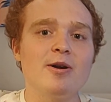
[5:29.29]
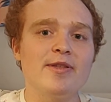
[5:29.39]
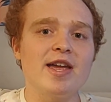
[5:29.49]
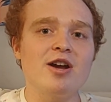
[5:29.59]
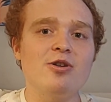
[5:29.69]
are
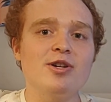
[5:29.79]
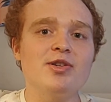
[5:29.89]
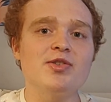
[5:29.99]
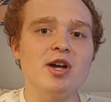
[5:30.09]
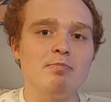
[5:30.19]
the
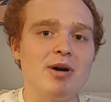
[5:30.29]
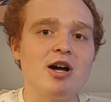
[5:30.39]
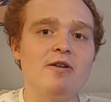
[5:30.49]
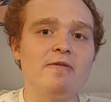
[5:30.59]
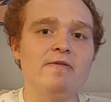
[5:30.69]
areas
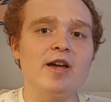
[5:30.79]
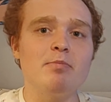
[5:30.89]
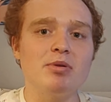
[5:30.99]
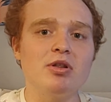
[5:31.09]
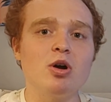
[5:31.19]
above
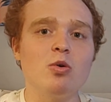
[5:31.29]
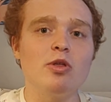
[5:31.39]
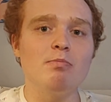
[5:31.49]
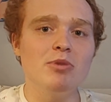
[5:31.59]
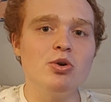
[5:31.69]
and
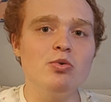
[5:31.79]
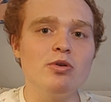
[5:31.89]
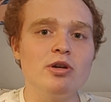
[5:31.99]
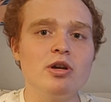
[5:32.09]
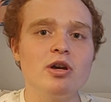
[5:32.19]
below the
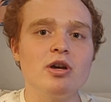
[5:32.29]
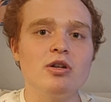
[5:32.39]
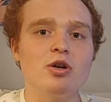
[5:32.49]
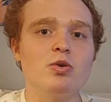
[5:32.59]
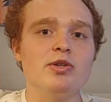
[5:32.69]
moon,
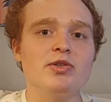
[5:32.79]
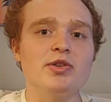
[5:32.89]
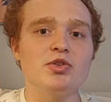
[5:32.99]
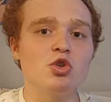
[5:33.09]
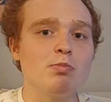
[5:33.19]
known as
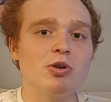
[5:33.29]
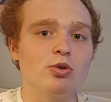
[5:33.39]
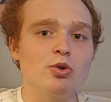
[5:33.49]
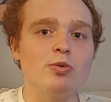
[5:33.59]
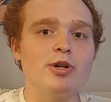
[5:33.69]
the
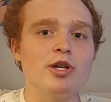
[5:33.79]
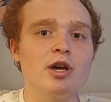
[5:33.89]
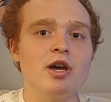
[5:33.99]
superlunary